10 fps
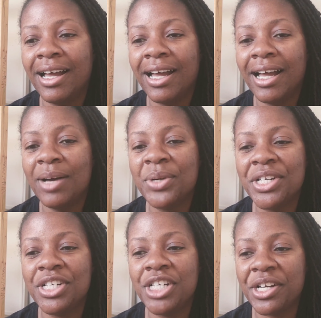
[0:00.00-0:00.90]
I wanted to
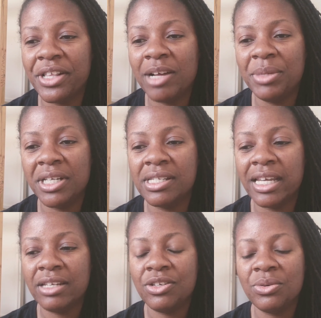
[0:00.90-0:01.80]
share that because I
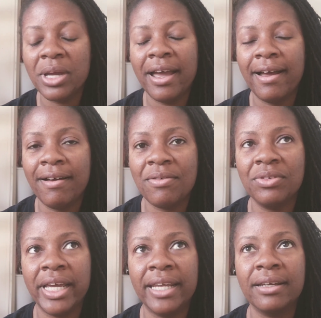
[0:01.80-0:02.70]
do have
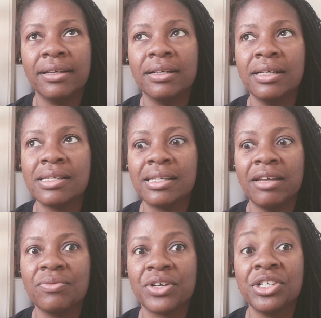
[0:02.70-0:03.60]
like a slight
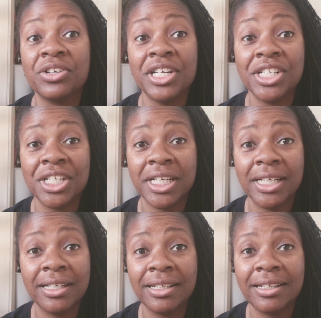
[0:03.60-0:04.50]

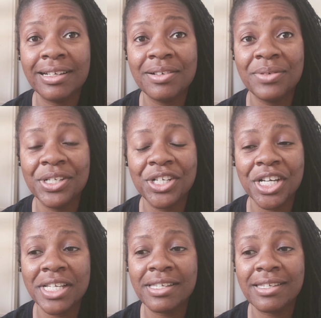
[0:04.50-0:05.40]
frustration with
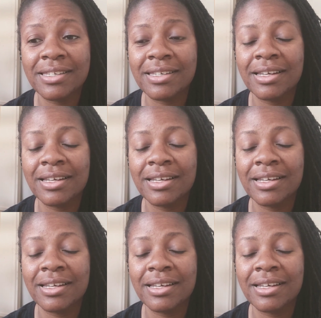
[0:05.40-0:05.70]
just